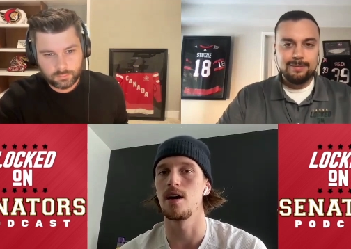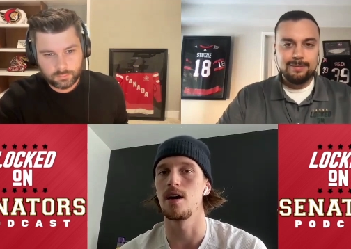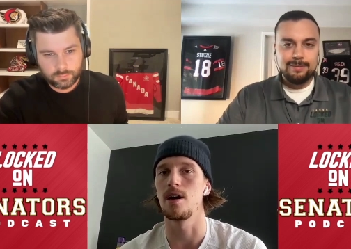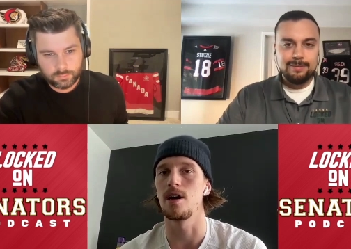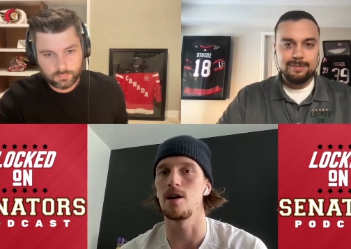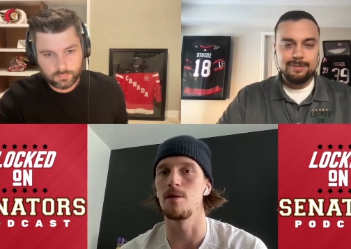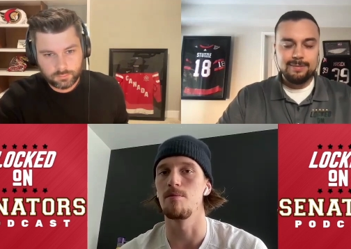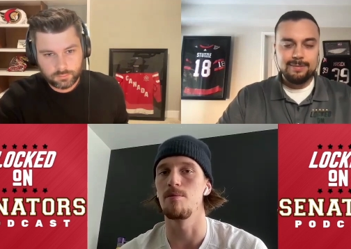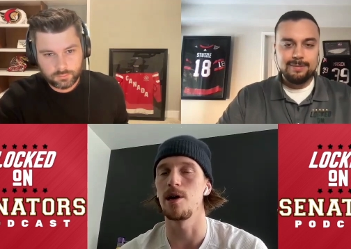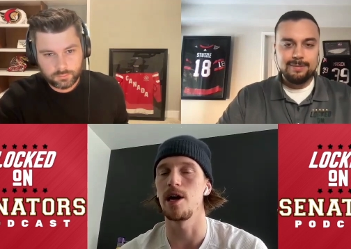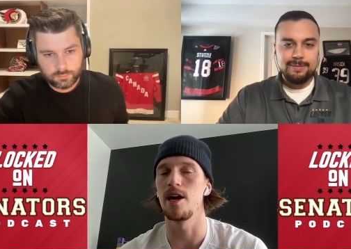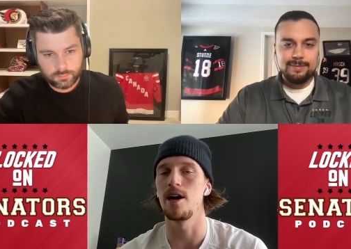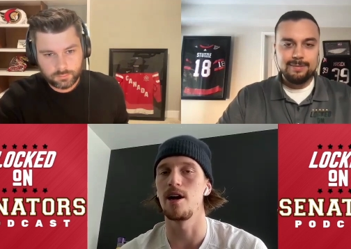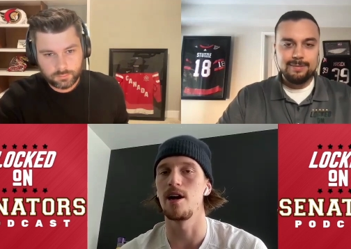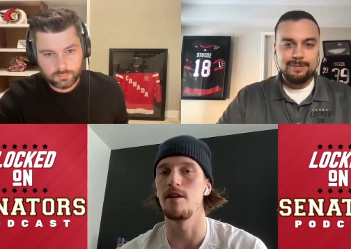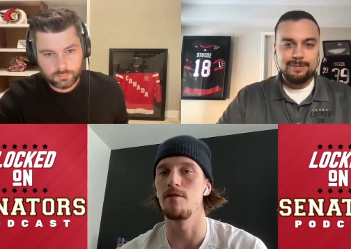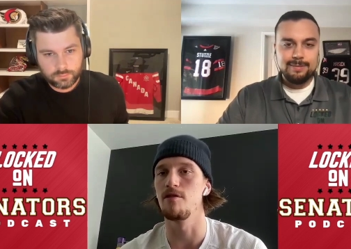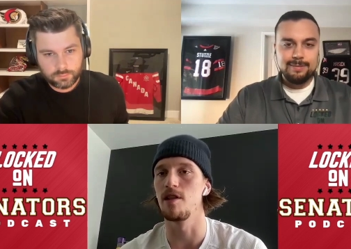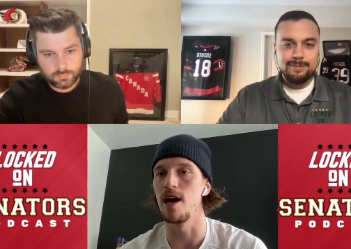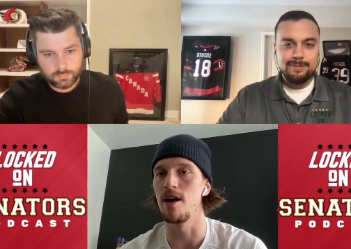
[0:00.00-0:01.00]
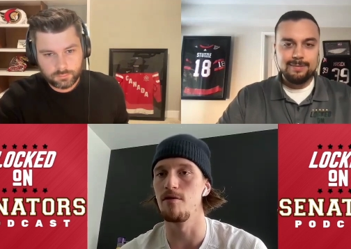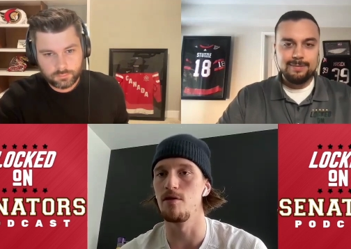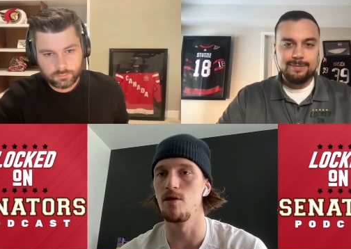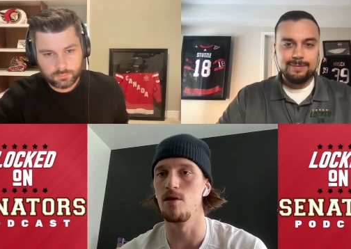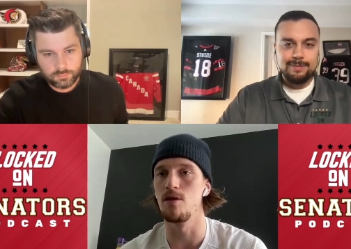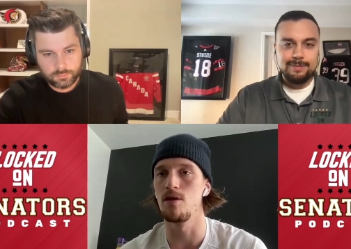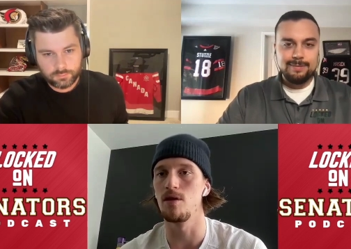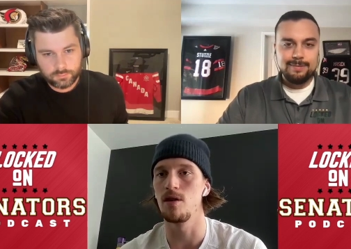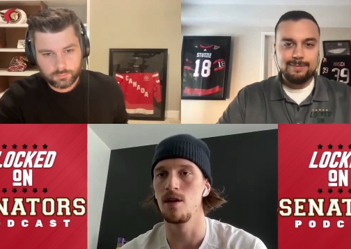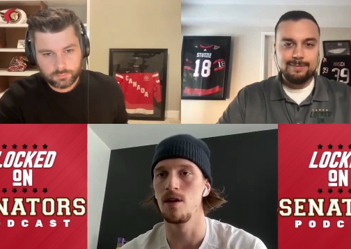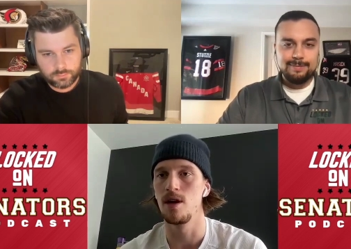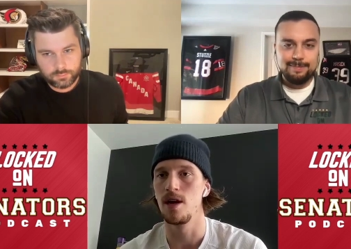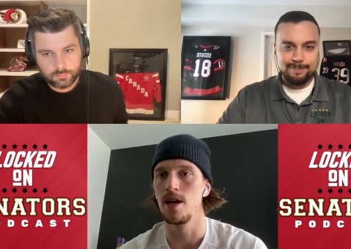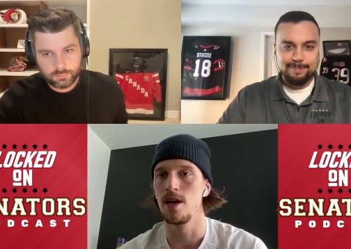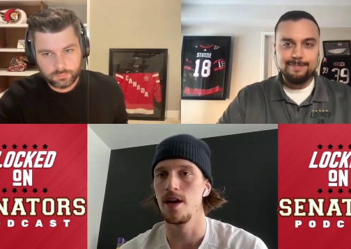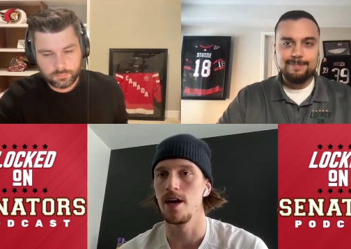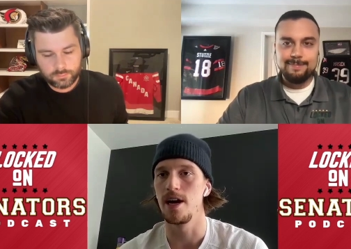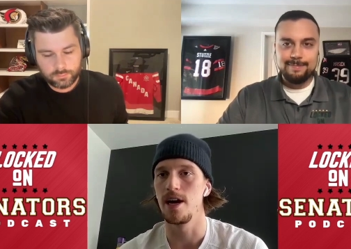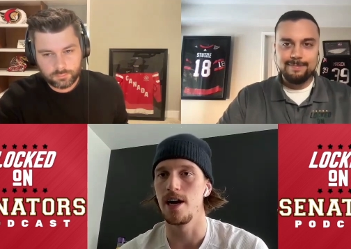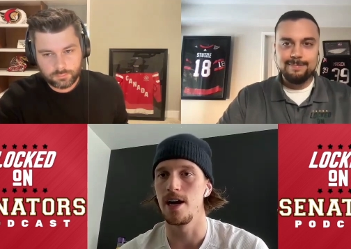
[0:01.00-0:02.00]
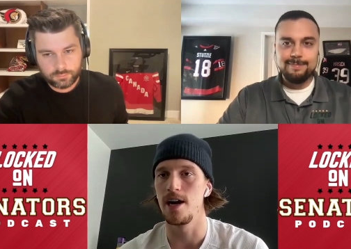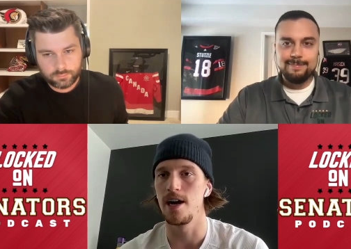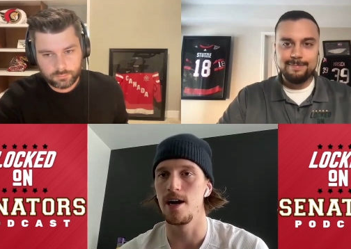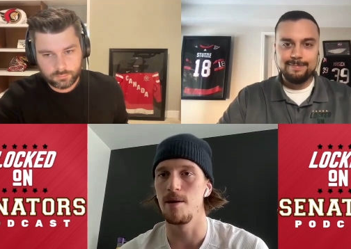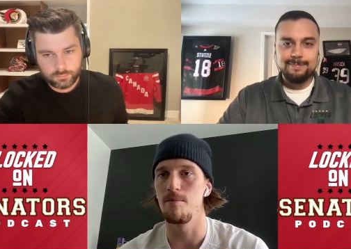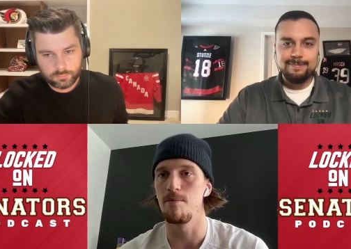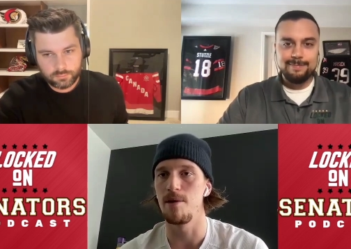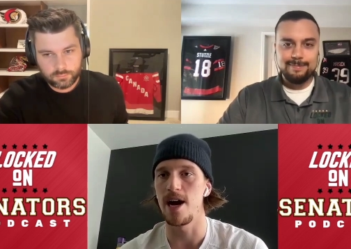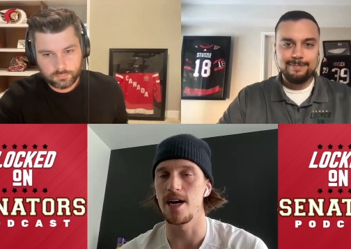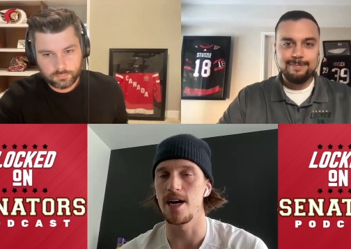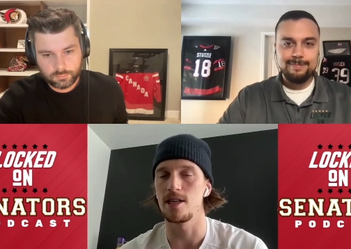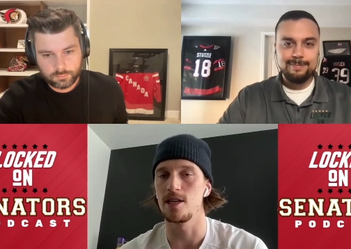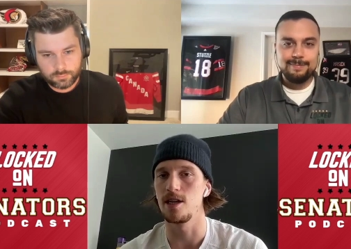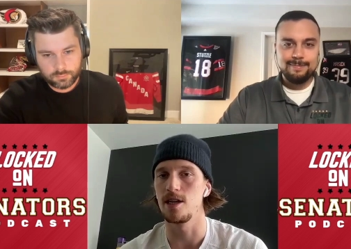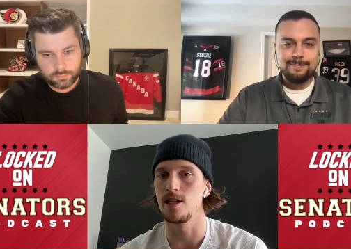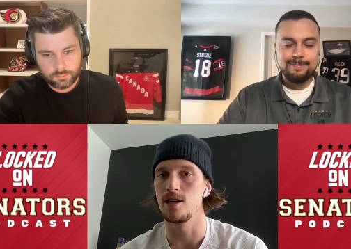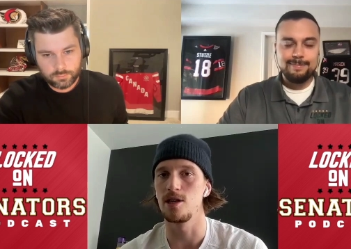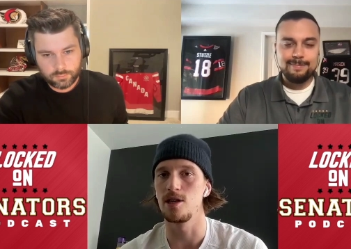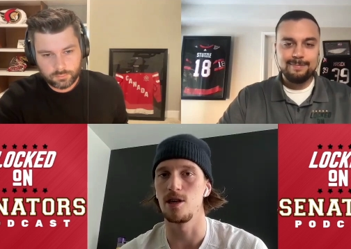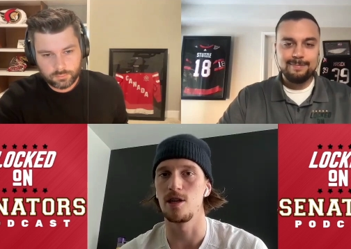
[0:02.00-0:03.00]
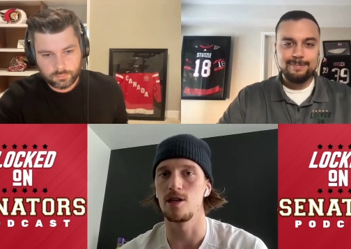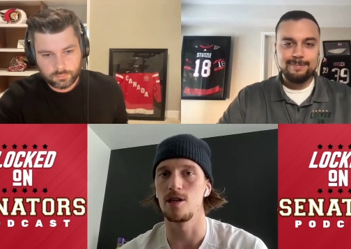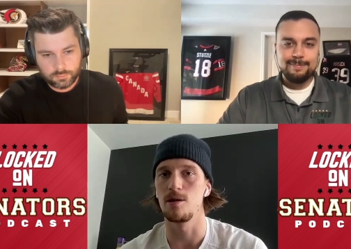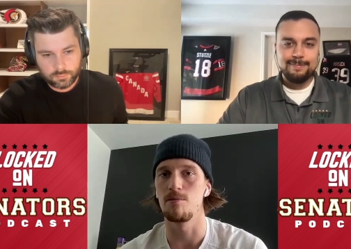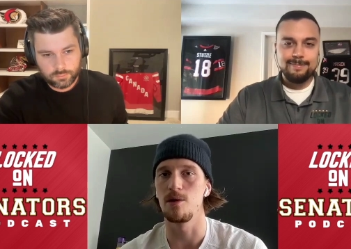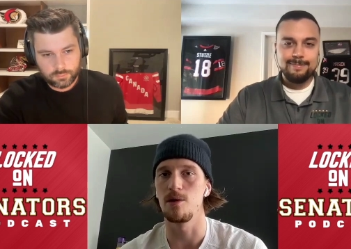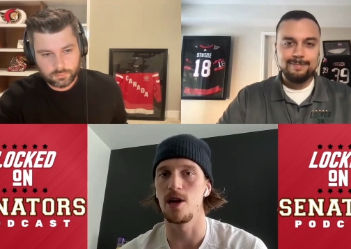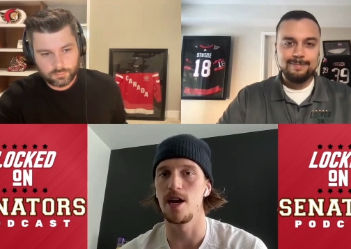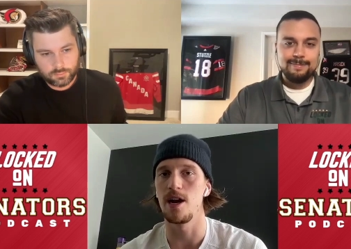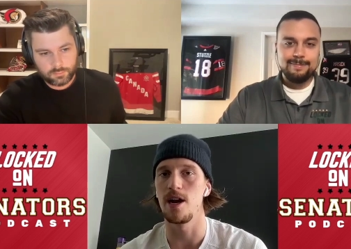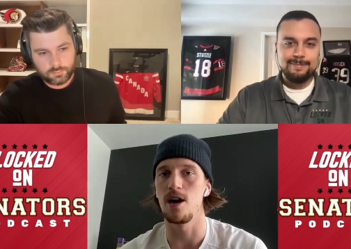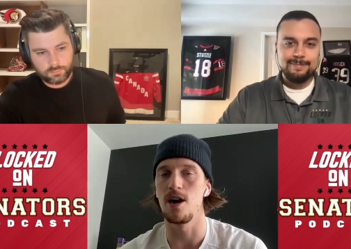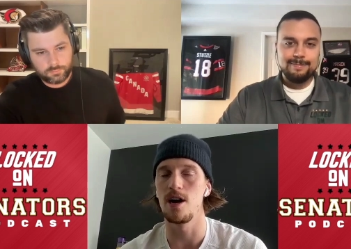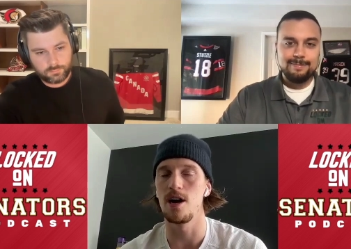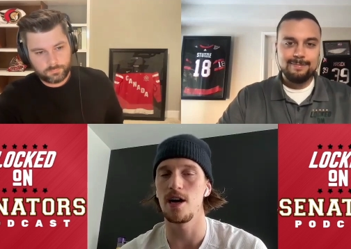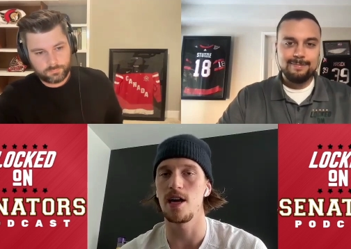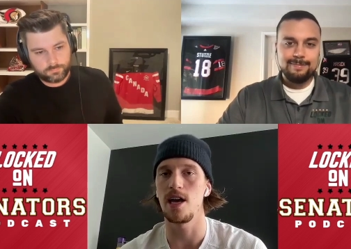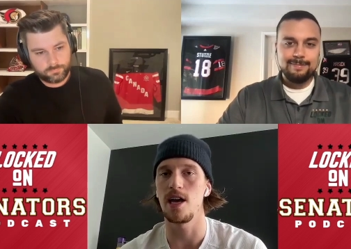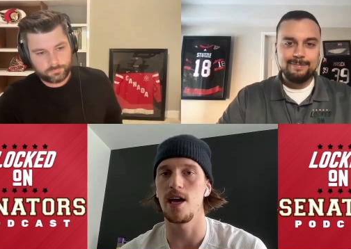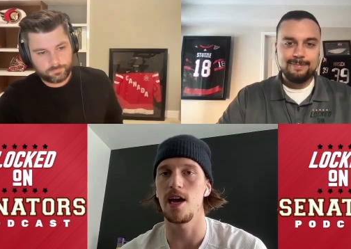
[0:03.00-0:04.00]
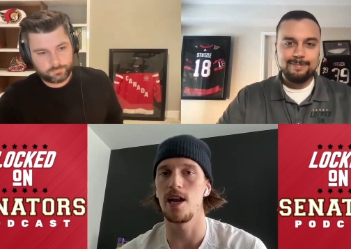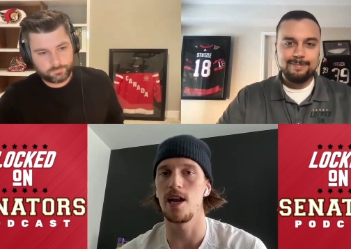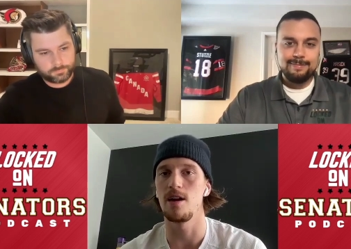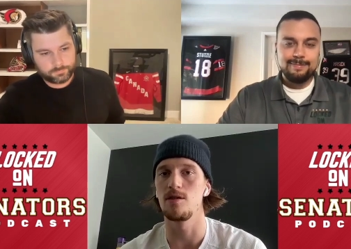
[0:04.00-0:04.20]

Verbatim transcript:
Speaker 1: uh, competitive level uh, back to, to, to, playing hockey.